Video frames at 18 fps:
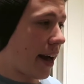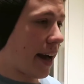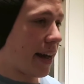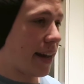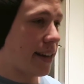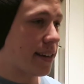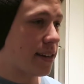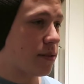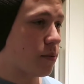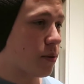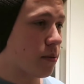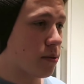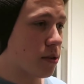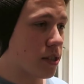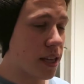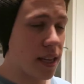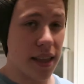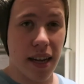and we were
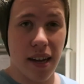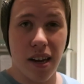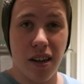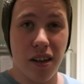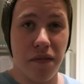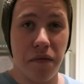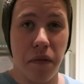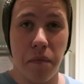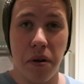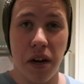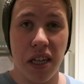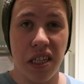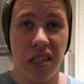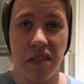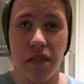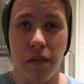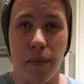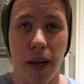just in there looking for
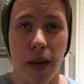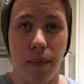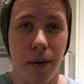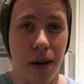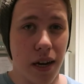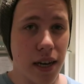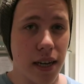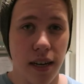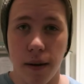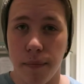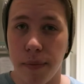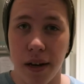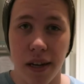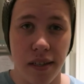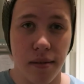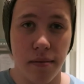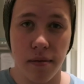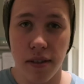presents for people I ended up
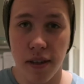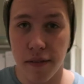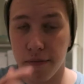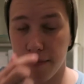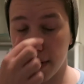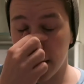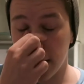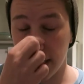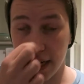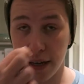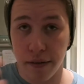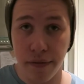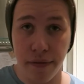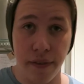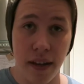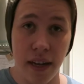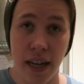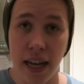buying some stuff for
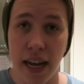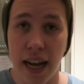myself